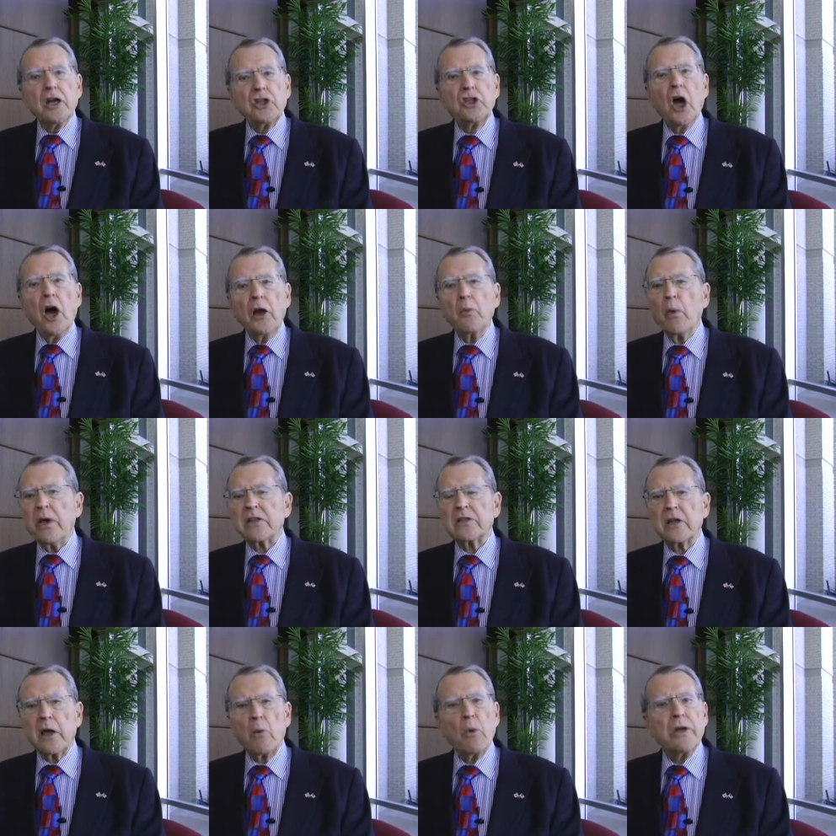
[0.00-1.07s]
John
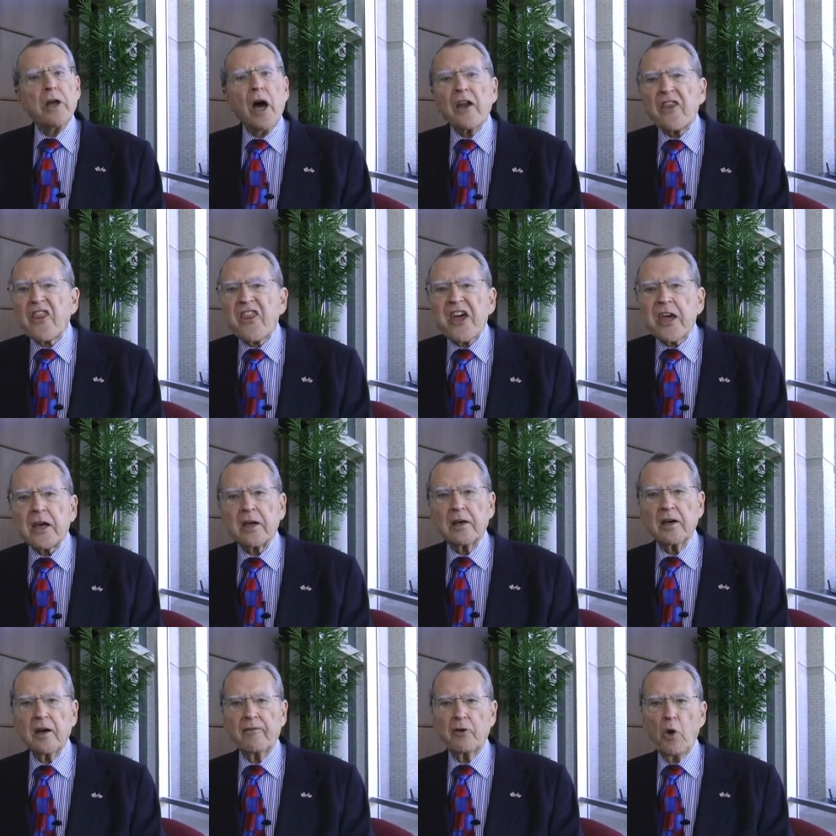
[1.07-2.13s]
Wesley would not
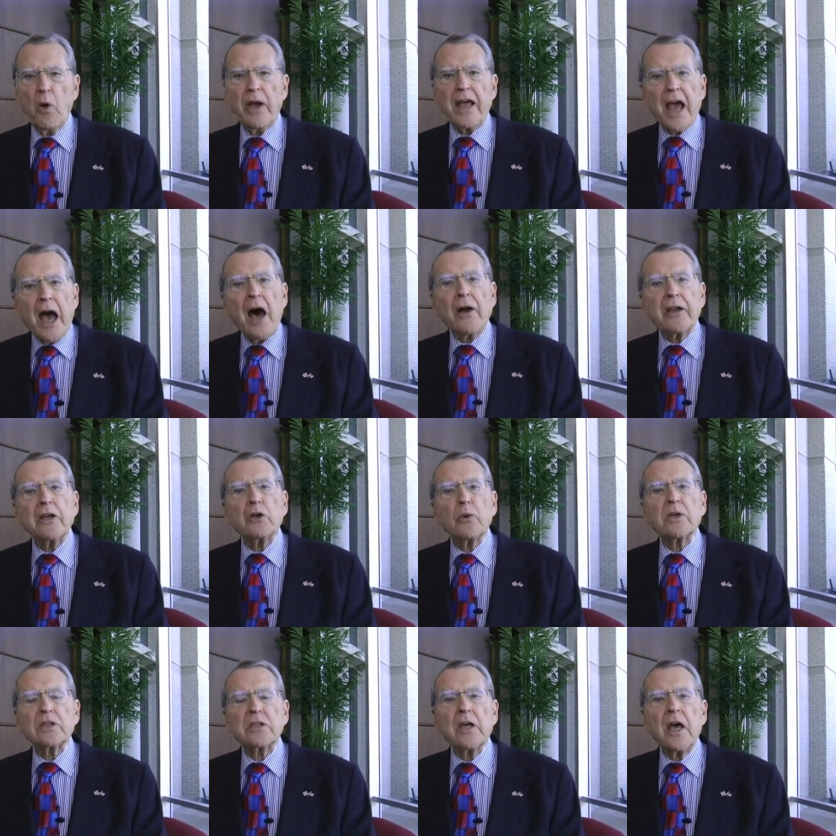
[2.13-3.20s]
think of going out into
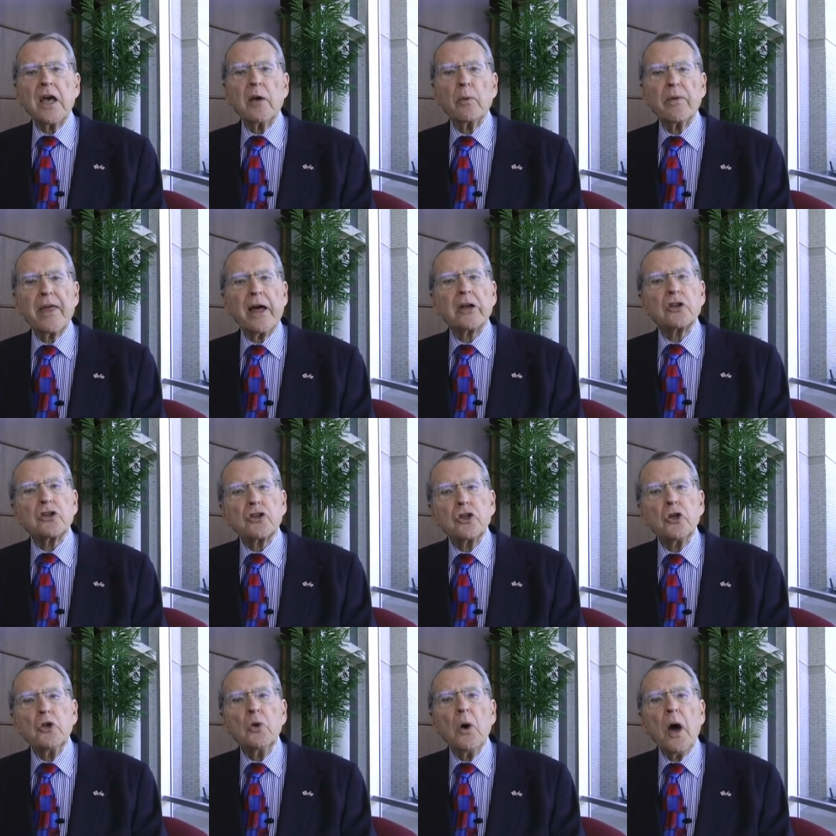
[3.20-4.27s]
his day without
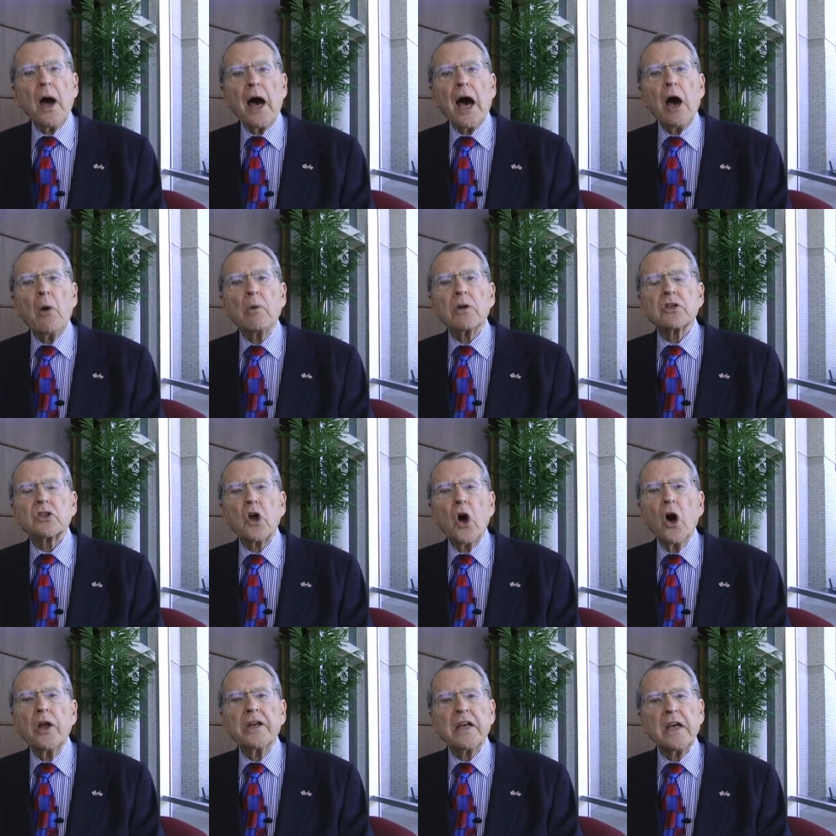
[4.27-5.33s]
two hours
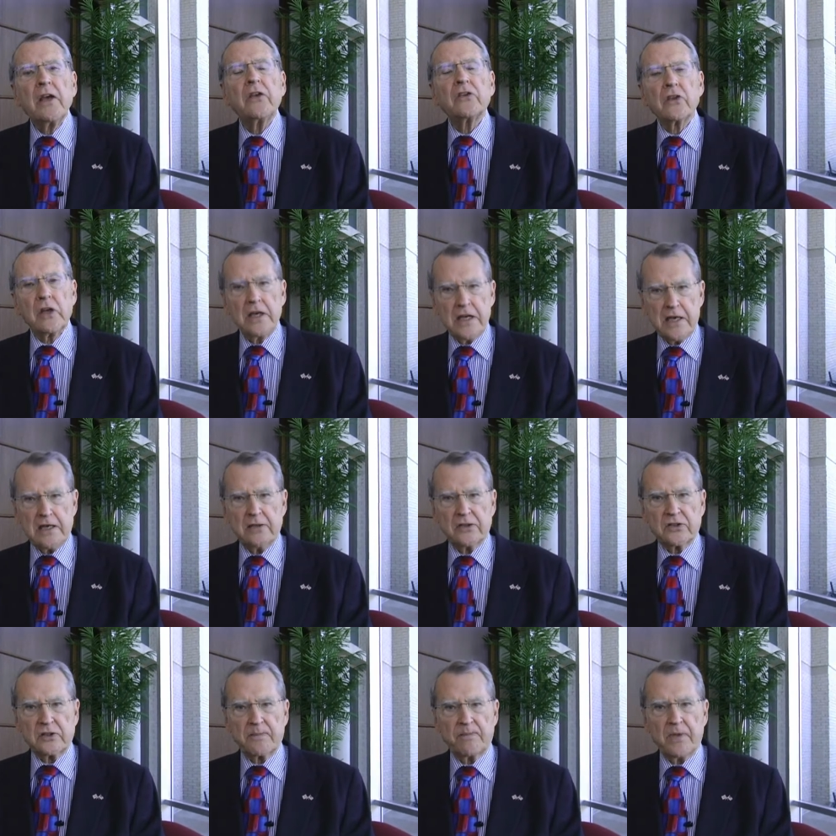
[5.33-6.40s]
on his
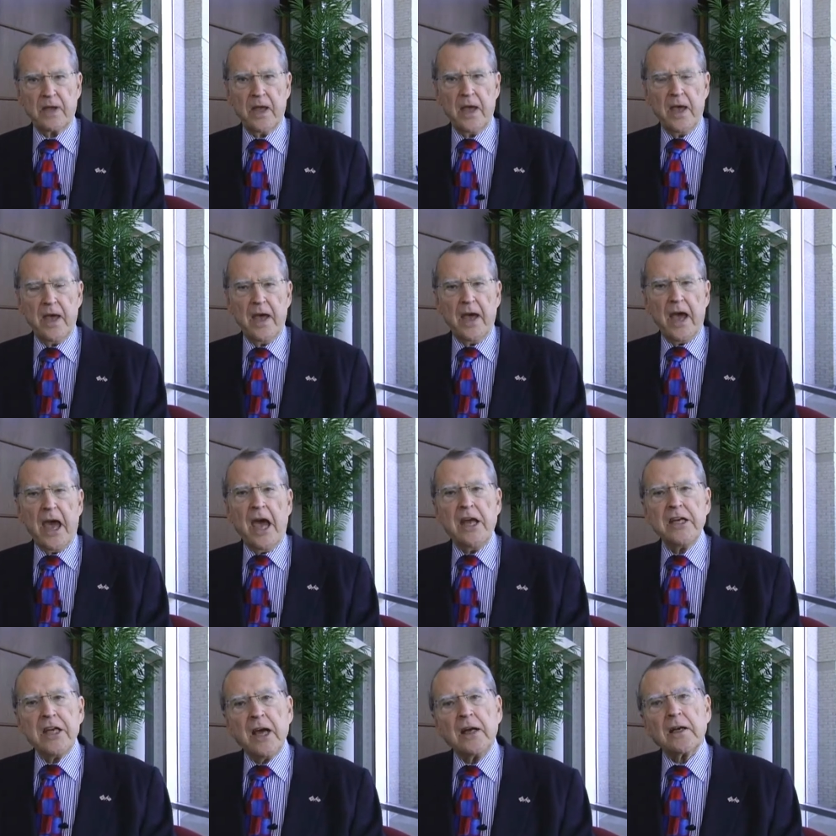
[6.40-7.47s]
knees.
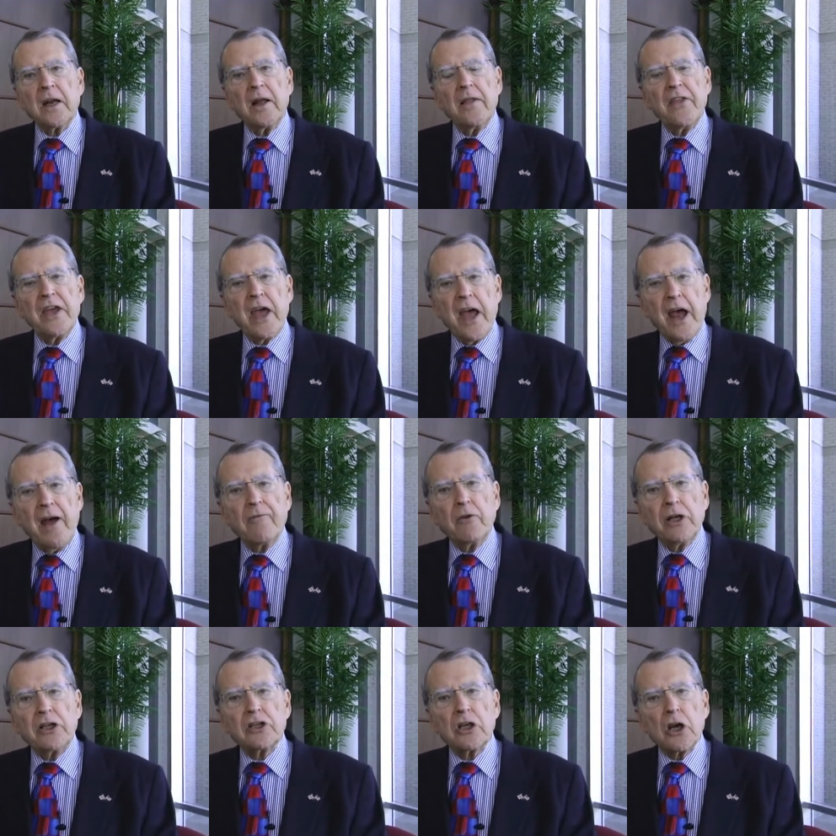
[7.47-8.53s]
And yet, the
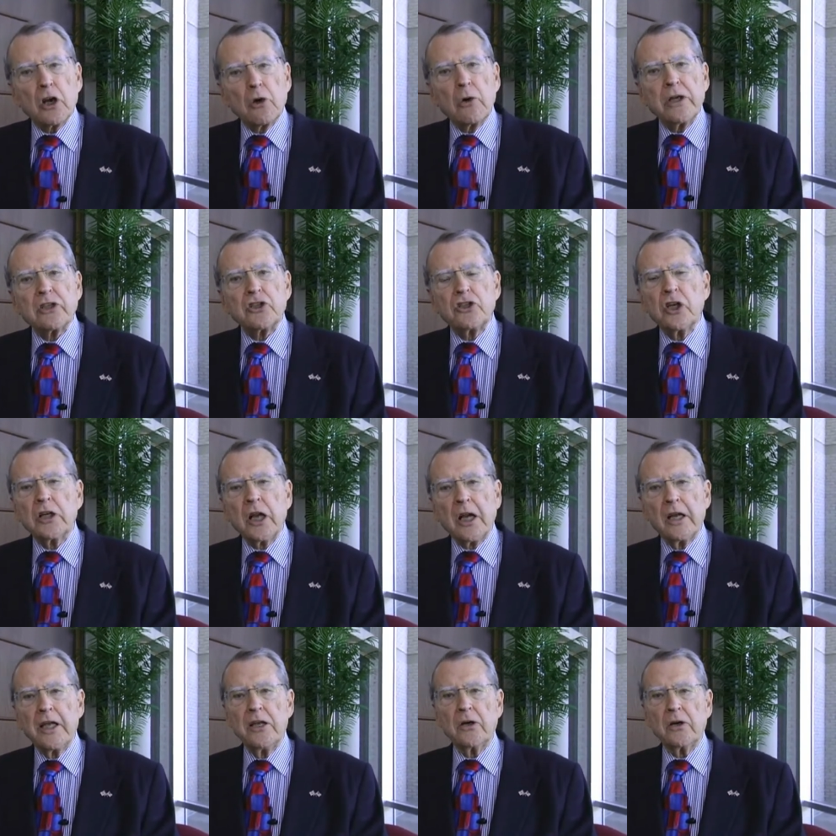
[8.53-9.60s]
average Christian
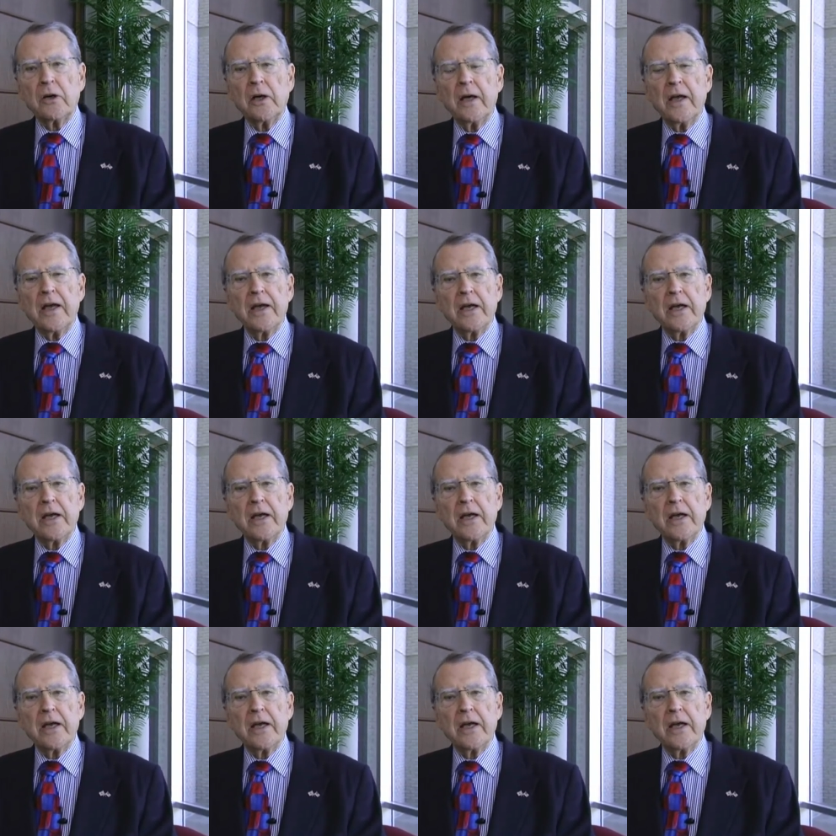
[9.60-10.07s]
leader